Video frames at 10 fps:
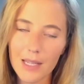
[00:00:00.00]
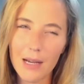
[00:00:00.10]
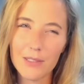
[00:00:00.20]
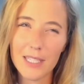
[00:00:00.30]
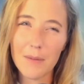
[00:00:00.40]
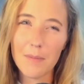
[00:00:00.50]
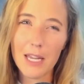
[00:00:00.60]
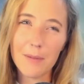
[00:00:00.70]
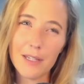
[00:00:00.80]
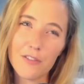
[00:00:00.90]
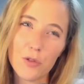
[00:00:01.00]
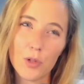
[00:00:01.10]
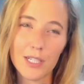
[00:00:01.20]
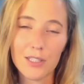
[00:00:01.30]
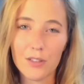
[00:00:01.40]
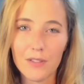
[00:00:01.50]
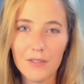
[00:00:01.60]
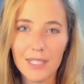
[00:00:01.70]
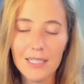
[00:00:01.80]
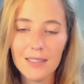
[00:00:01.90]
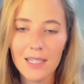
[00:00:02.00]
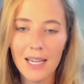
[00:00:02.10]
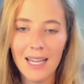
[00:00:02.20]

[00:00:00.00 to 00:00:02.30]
I would say maybe 40s or 50s.